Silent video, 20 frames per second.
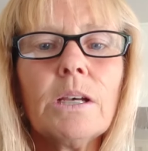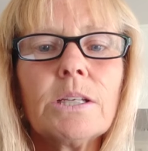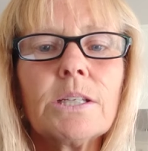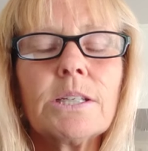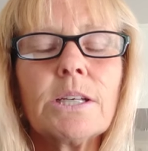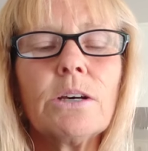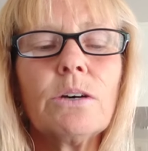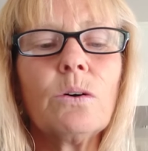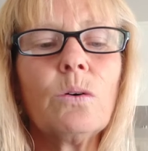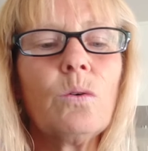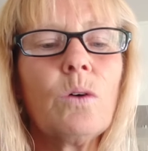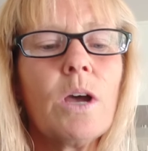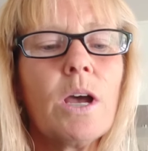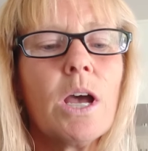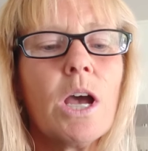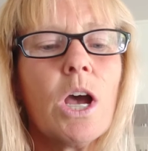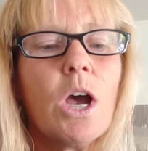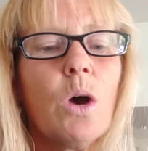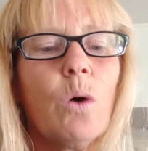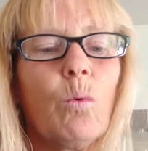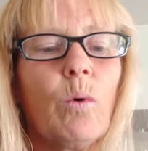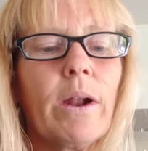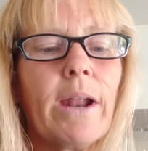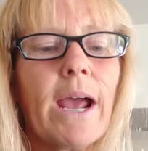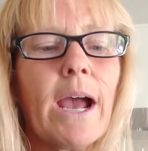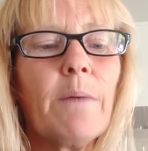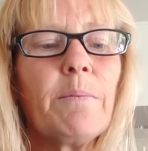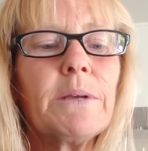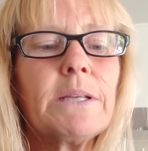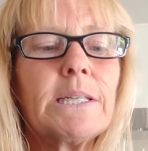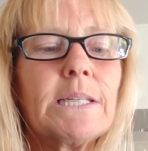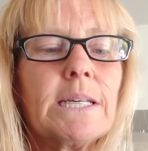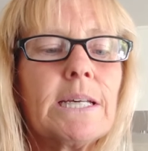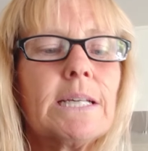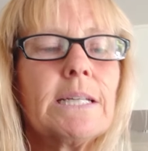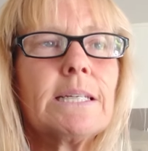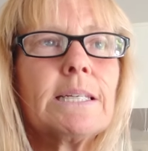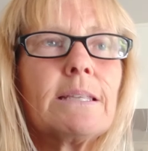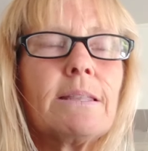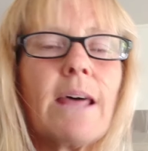so, what happens
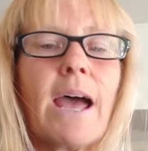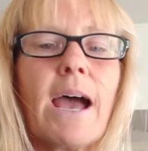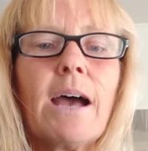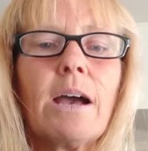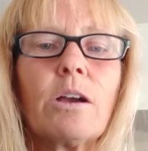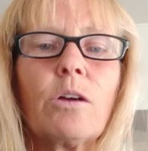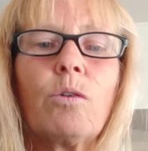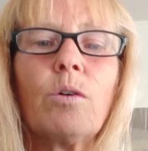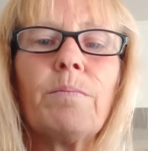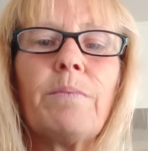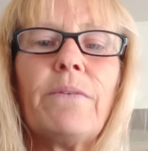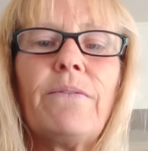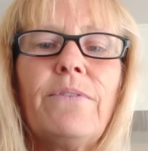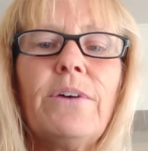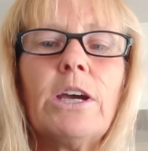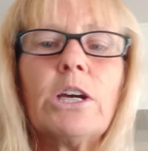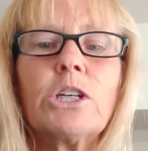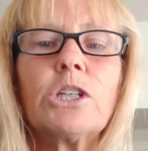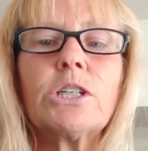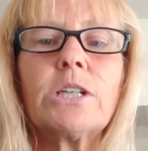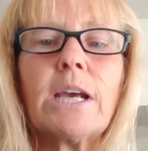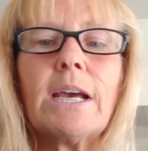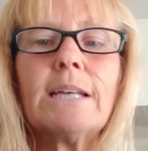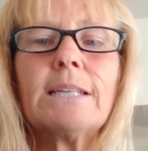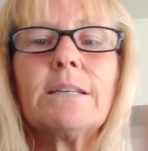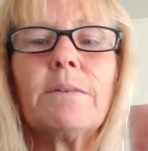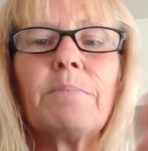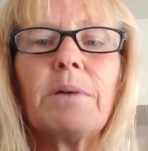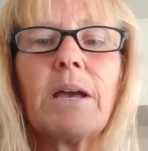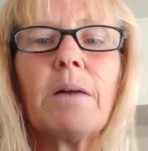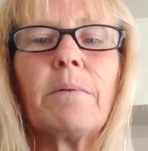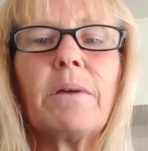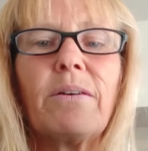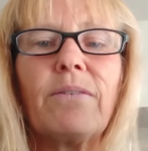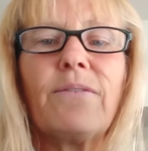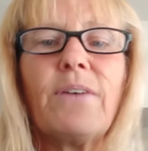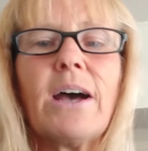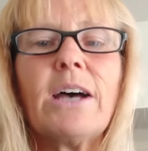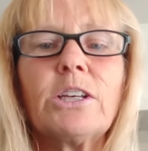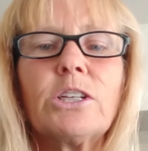is that group of fish ends up becoming
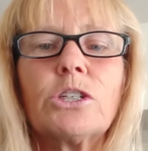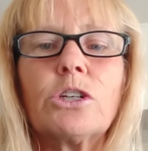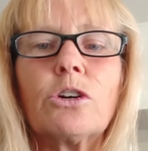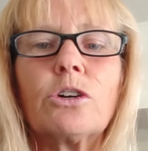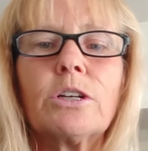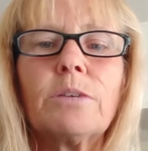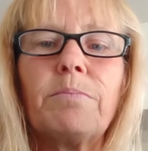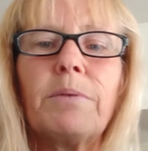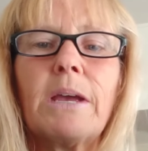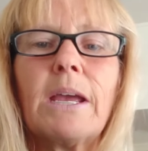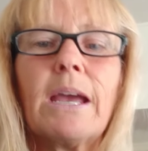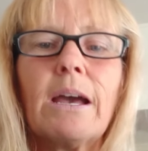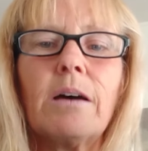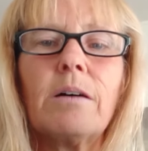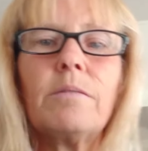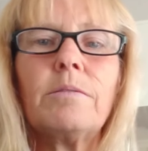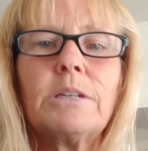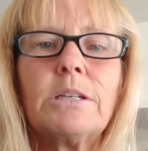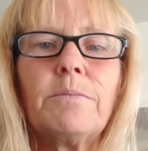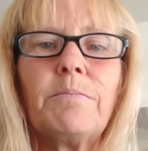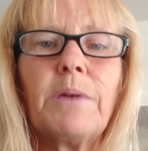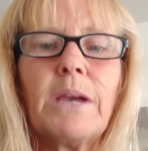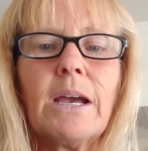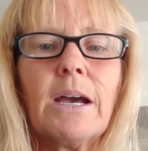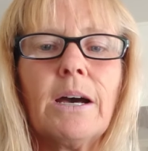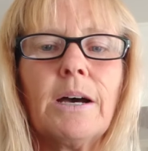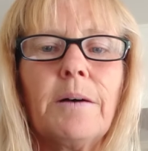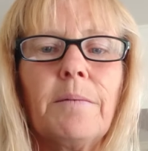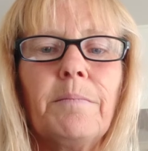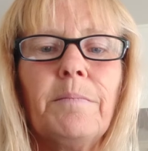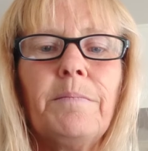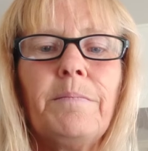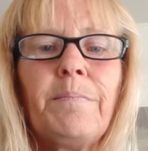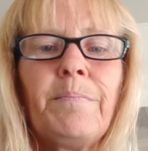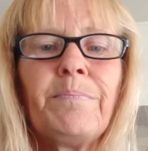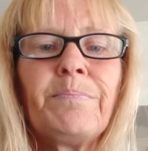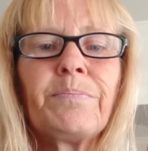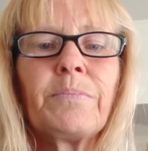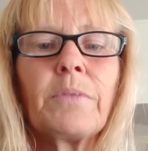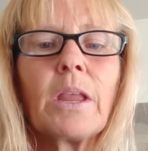faster to be to become
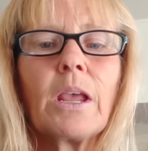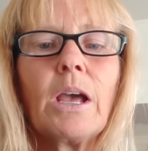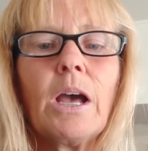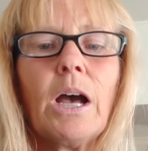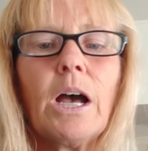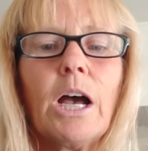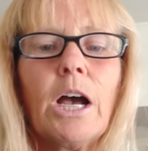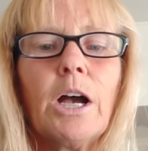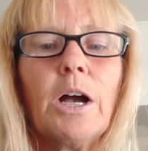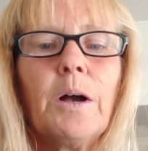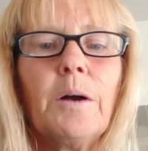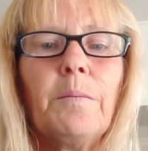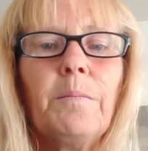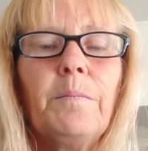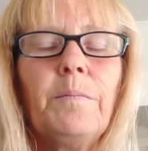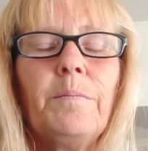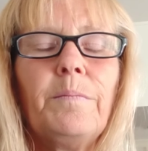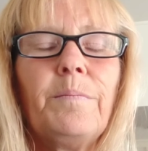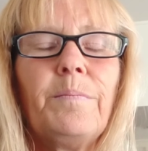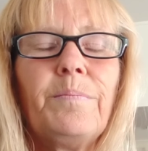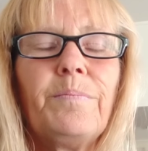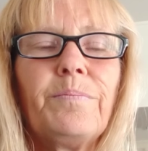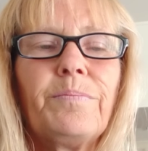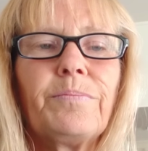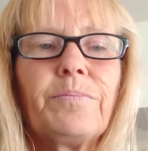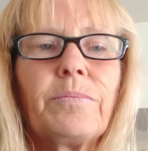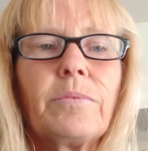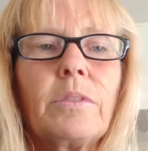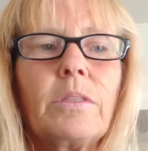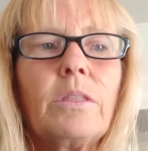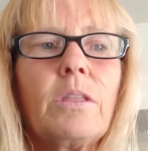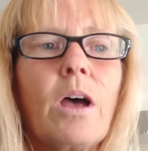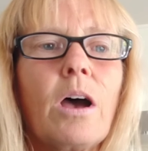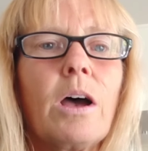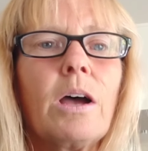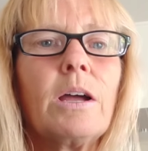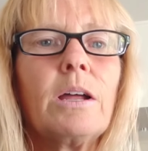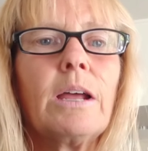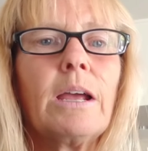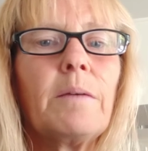um,
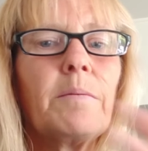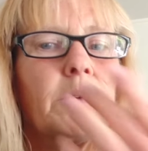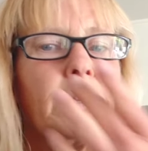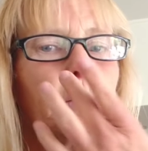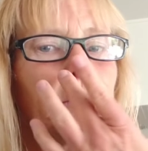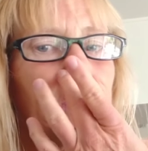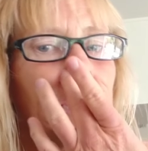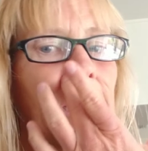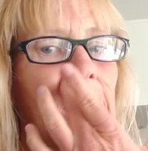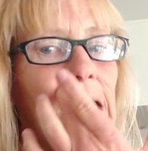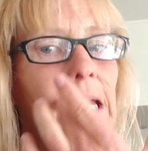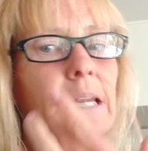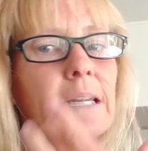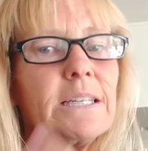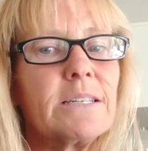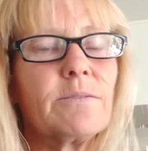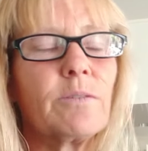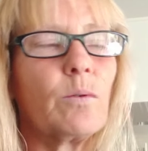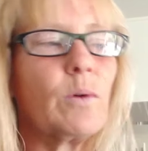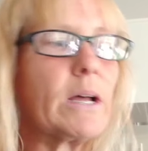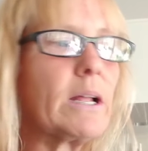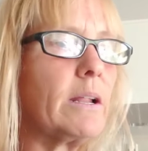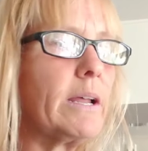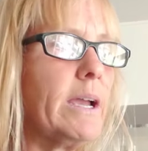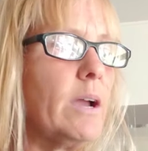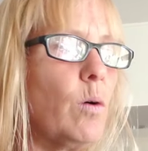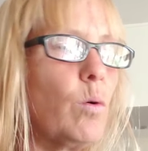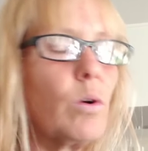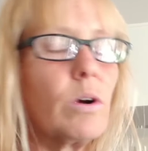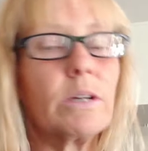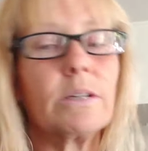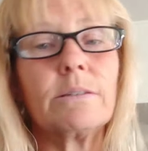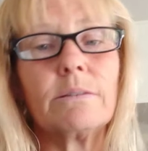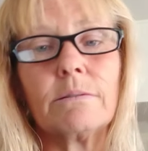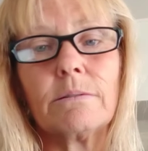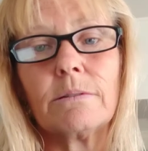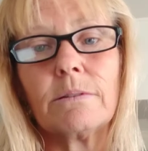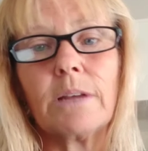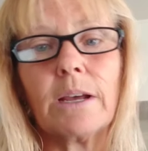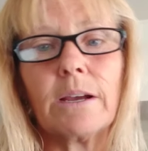not able to be eaten as quickly, or
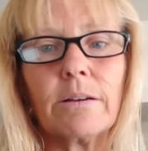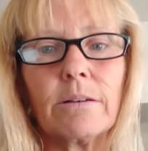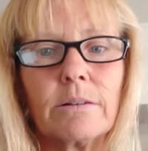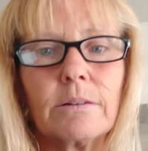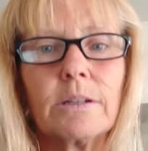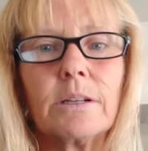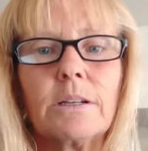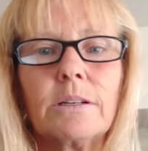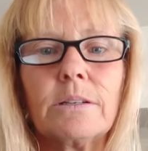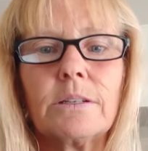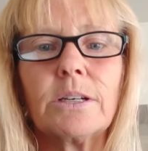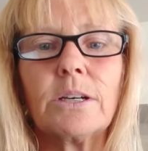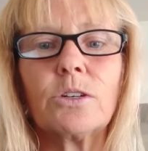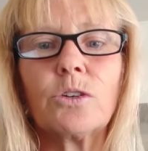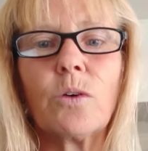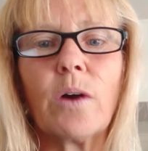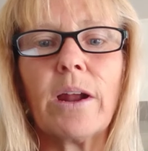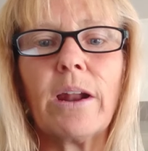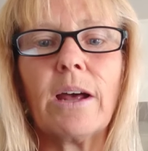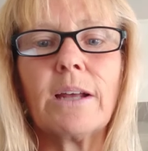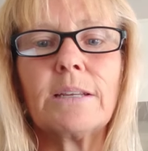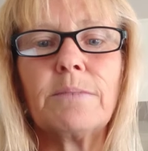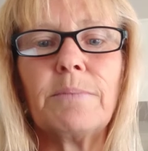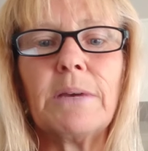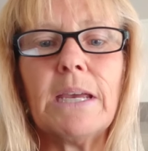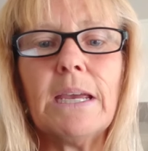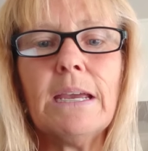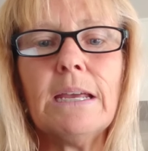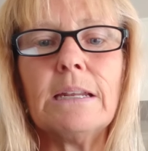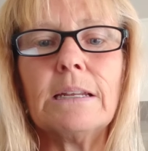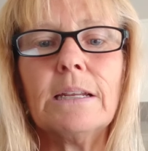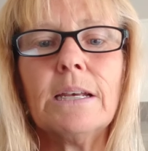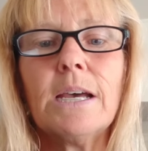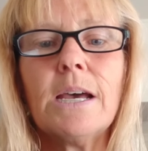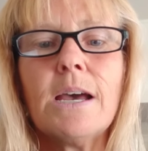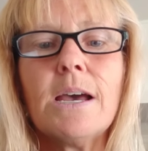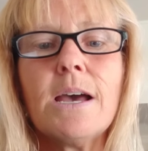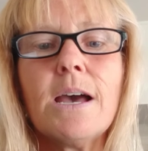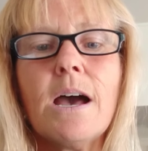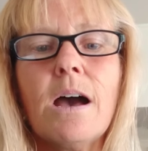they're to try not to be eaten,
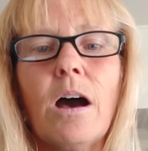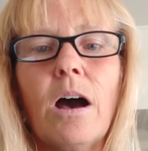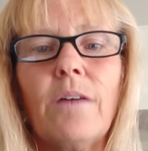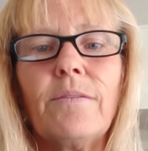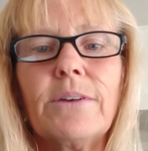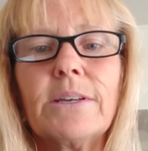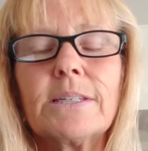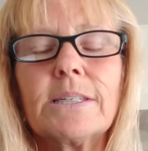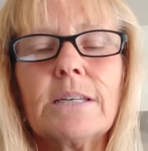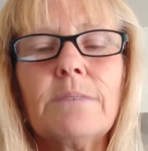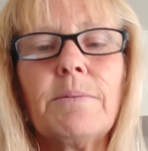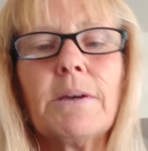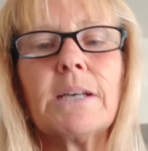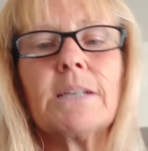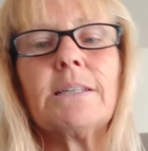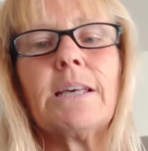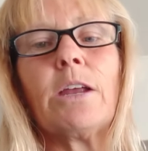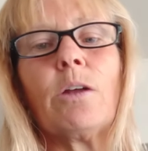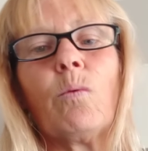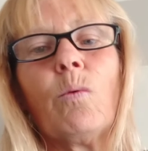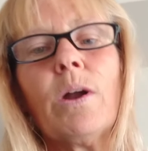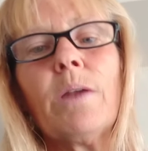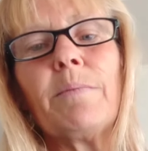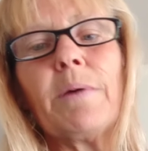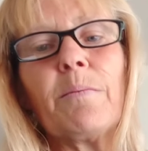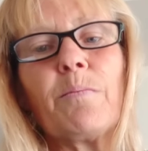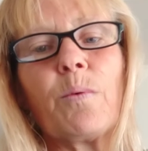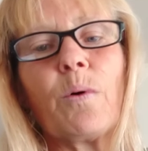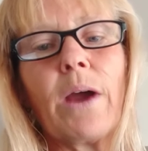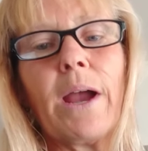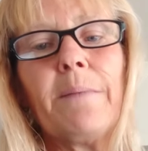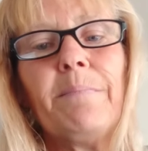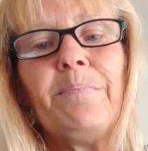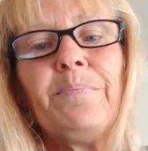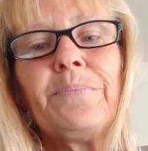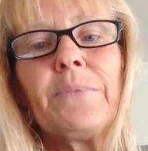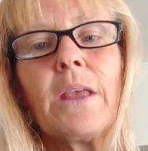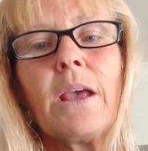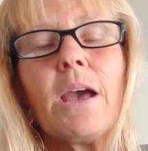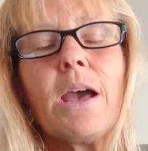obviously because they don't want to be prey.
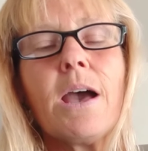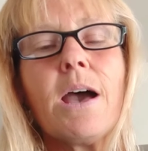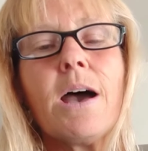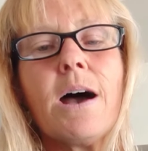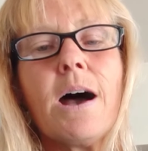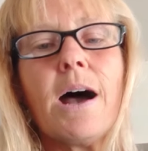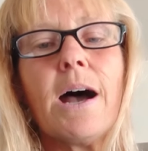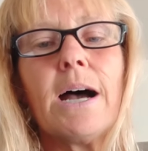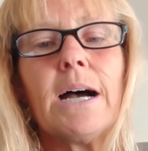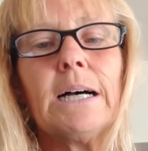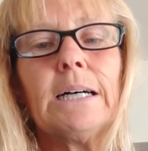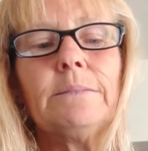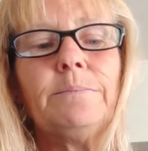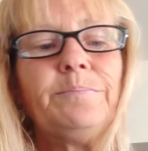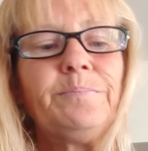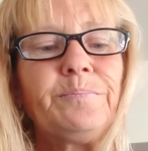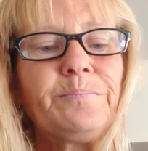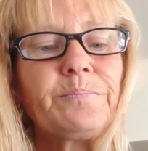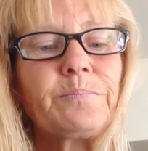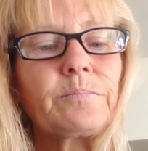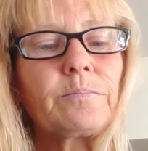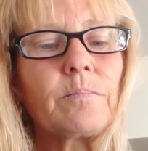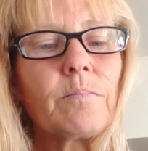Um,